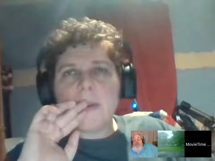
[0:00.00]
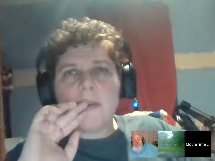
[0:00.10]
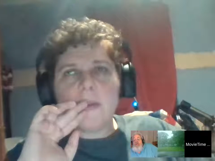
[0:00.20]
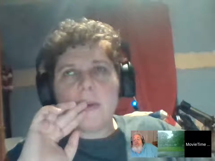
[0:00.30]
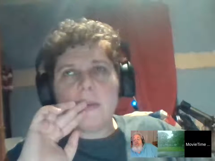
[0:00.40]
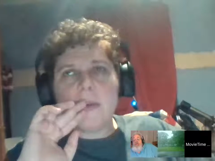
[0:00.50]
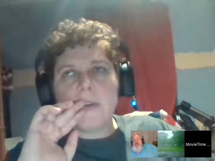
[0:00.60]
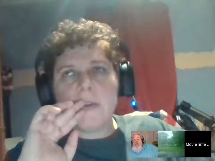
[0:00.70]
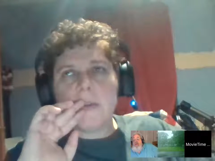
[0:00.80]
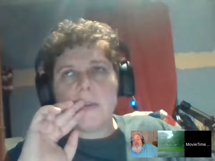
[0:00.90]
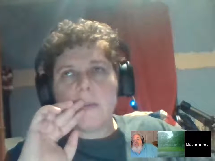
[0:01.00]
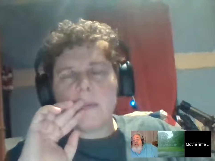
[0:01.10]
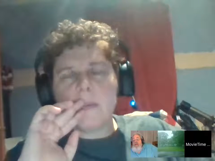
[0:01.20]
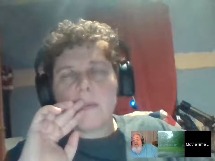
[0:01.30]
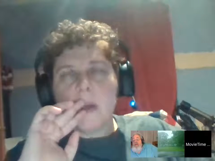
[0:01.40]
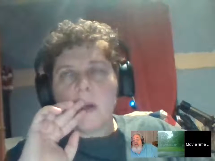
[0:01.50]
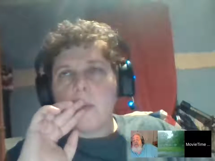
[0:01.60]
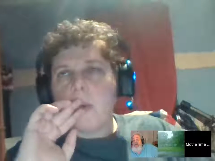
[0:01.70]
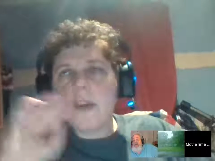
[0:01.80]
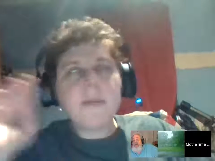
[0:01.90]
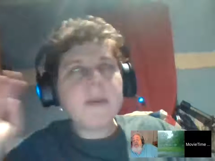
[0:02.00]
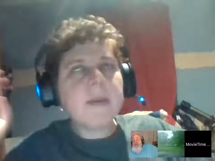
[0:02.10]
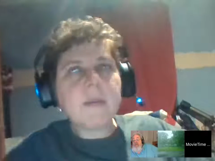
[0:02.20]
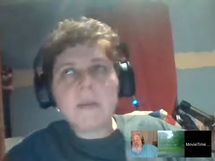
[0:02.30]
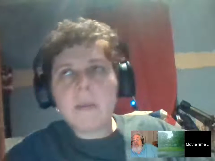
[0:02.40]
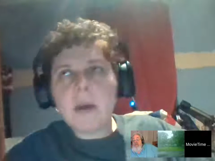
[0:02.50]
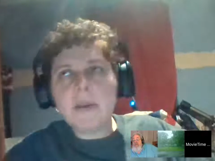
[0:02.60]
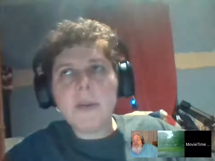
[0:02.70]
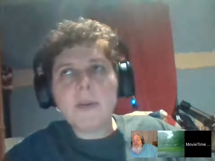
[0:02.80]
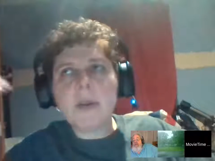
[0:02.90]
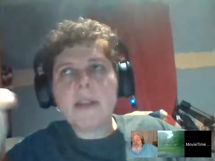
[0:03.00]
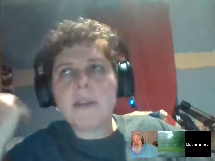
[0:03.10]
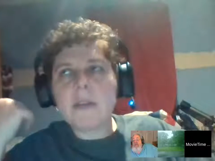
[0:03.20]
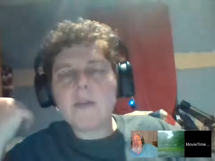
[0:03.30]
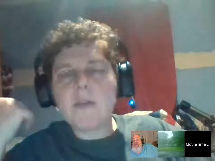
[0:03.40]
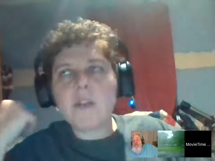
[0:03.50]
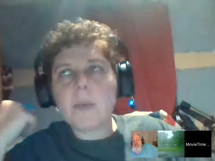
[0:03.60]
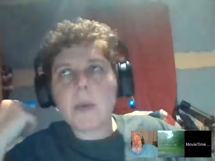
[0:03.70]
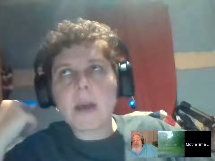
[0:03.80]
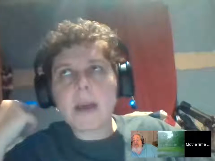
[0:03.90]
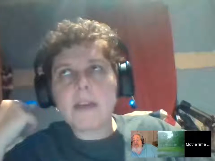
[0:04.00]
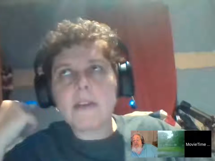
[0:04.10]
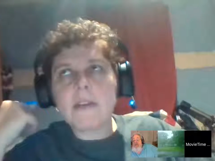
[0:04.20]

do what we do? Why do we write the subjects we write?